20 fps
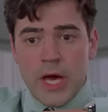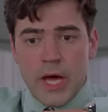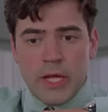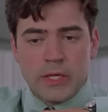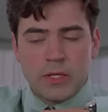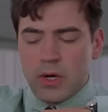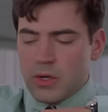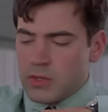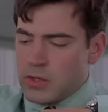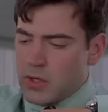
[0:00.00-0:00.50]
Yeah,
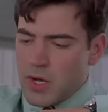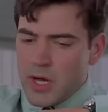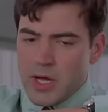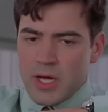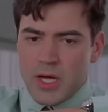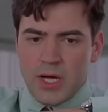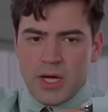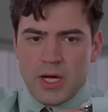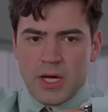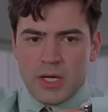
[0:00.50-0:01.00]
no, no, I,
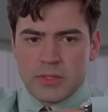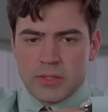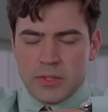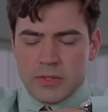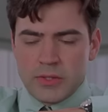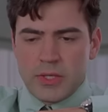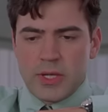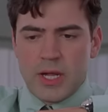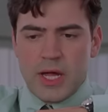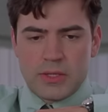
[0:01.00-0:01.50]
I
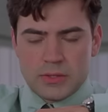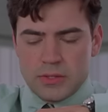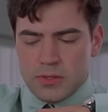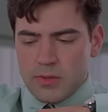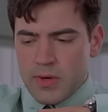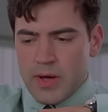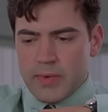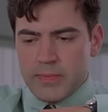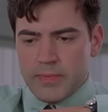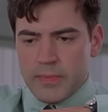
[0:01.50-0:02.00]
know you're allowed
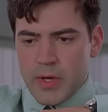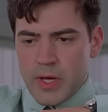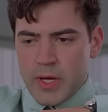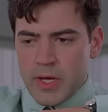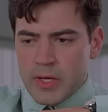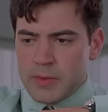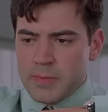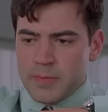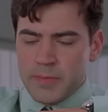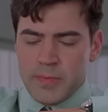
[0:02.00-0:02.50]
to. I,
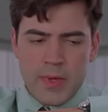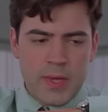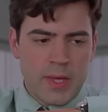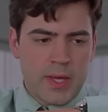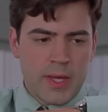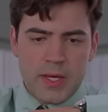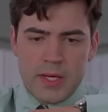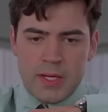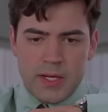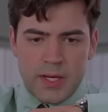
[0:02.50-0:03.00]
uh,
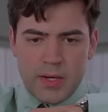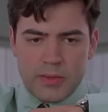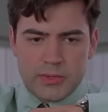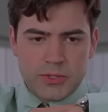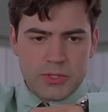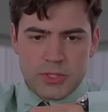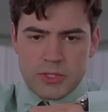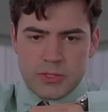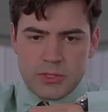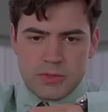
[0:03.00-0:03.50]
I
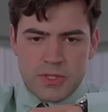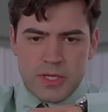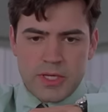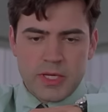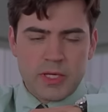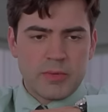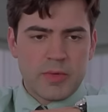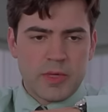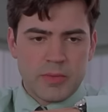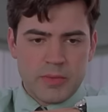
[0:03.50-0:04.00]
was just
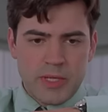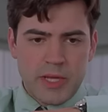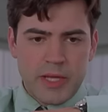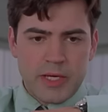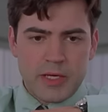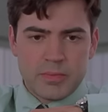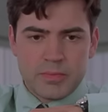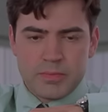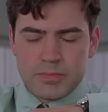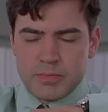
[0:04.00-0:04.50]
thinking maybe
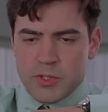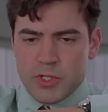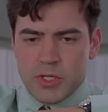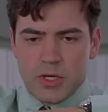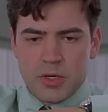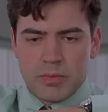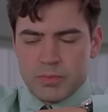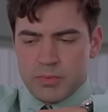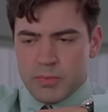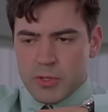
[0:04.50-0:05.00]
like a, you
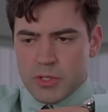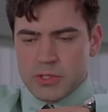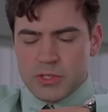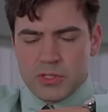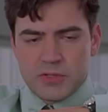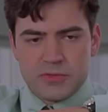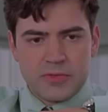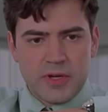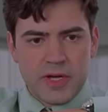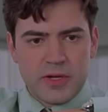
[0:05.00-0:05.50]
know, personal